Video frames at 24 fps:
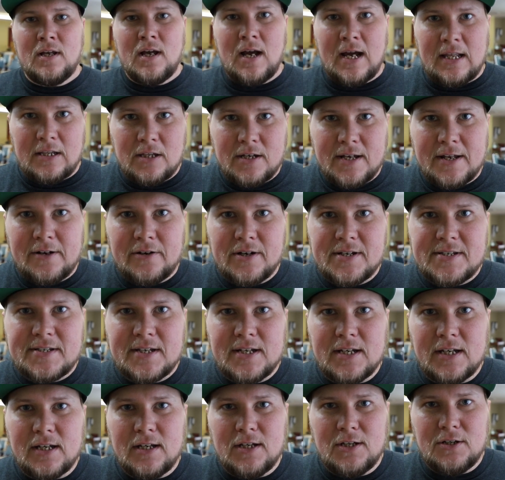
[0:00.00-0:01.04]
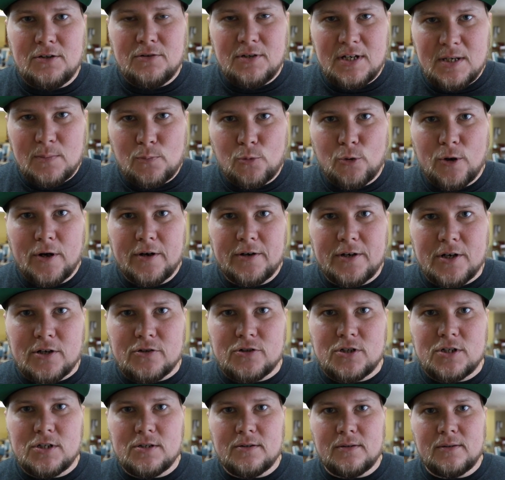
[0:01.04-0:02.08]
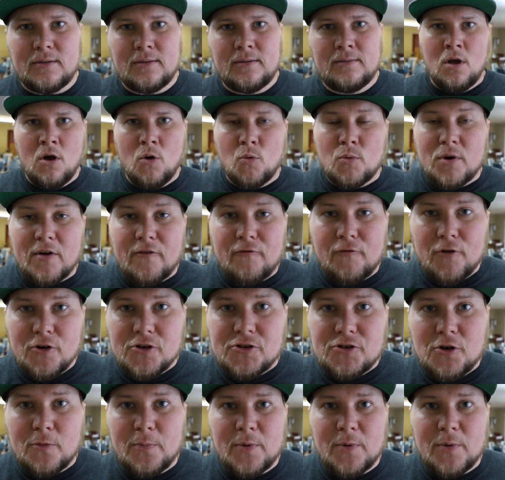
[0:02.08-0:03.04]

I look at her and I say, you need prayer, don't you? When I first